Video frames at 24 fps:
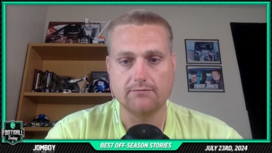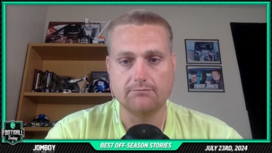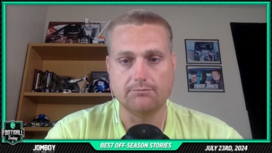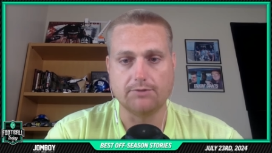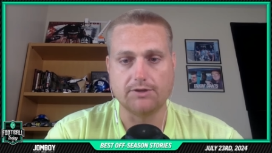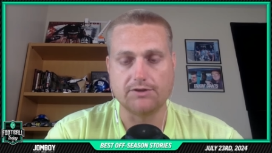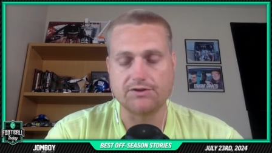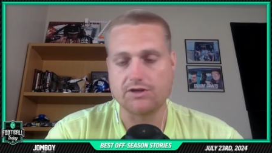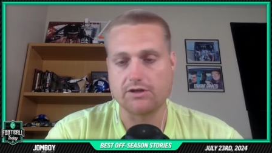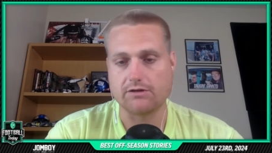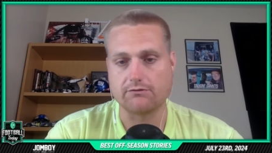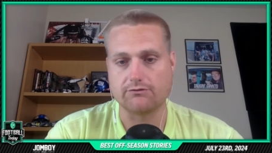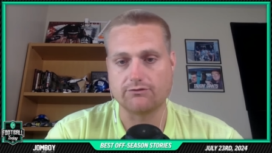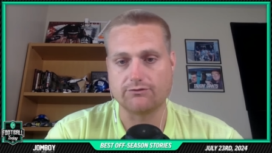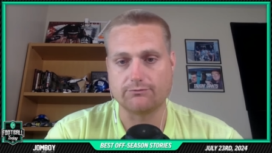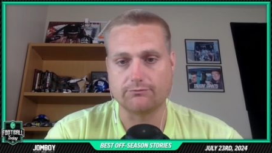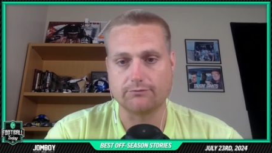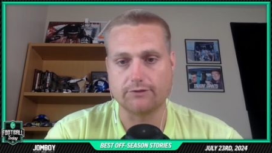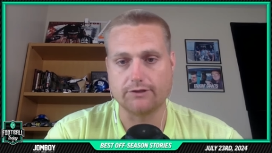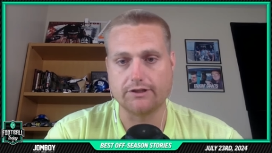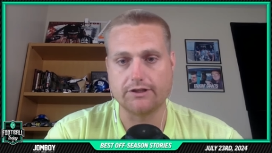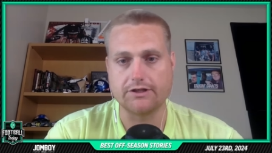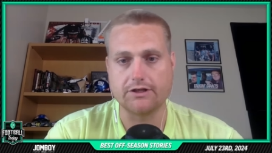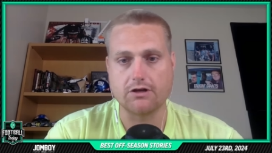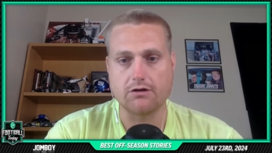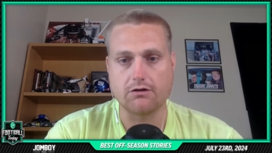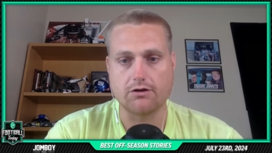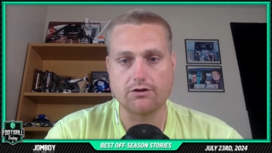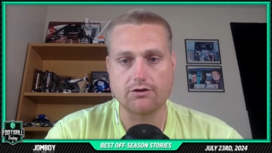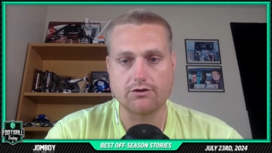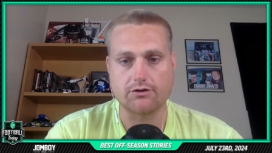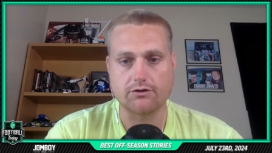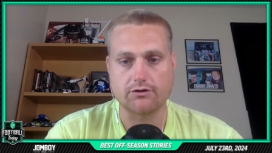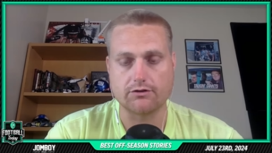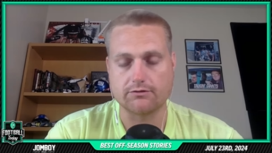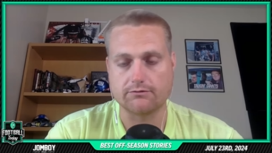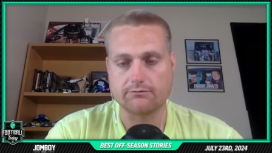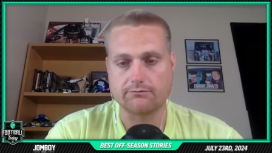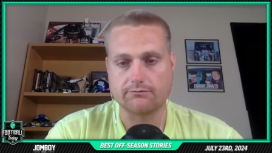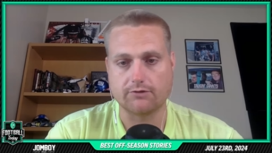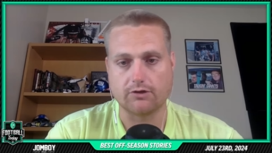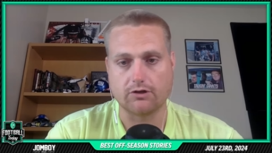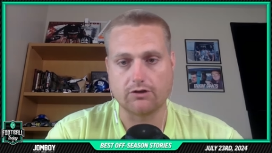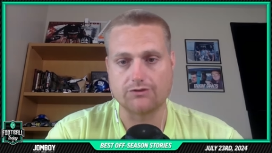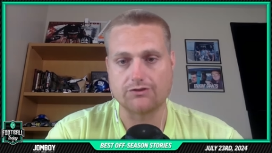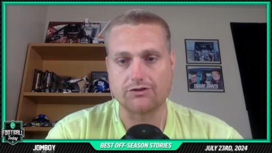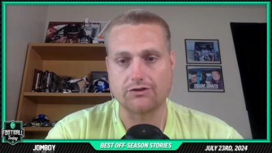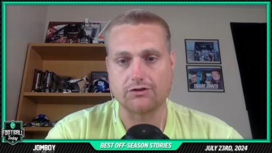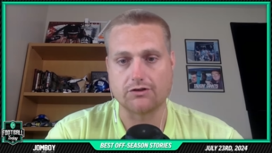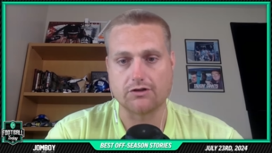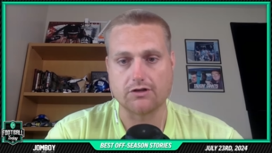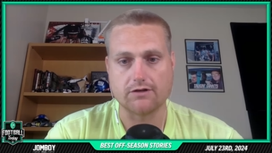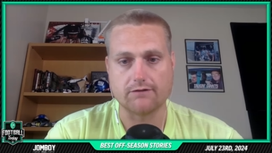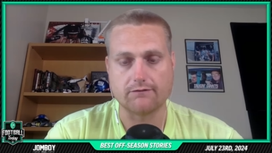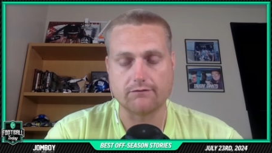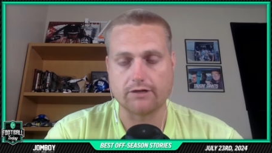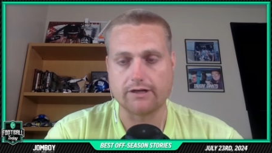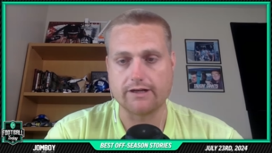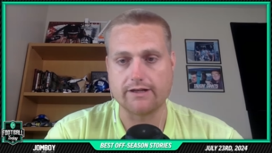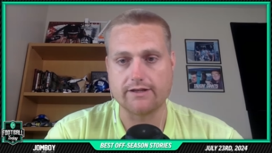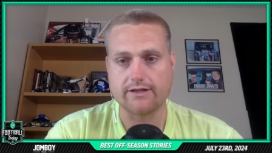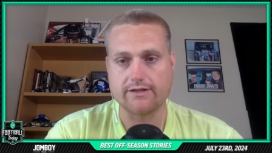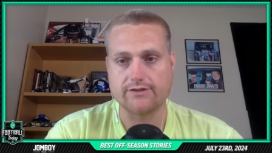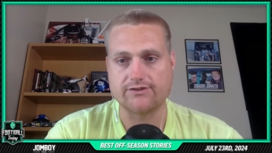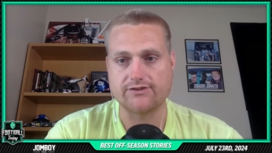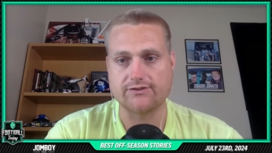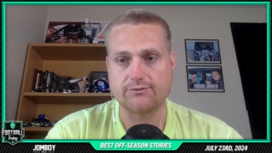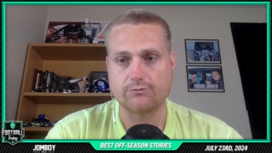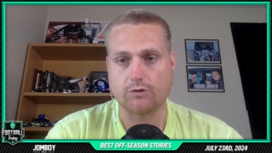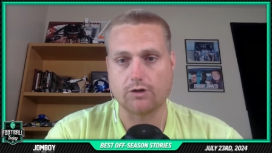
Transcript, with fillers: But there was really no other alternative, right? This is